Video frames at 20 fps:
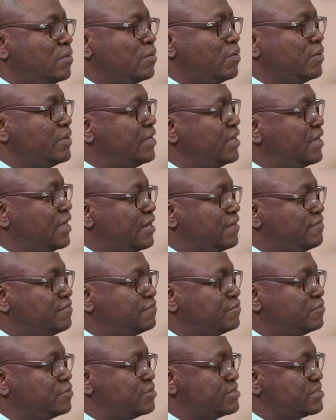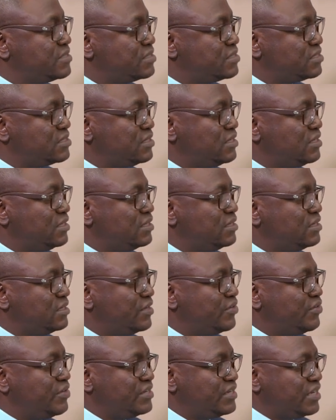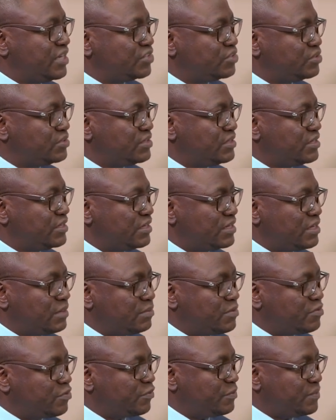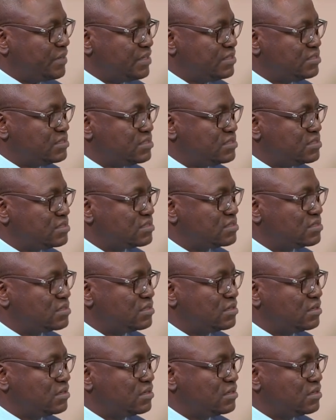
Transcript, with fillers: we have not seen a reduction in the number of mergers,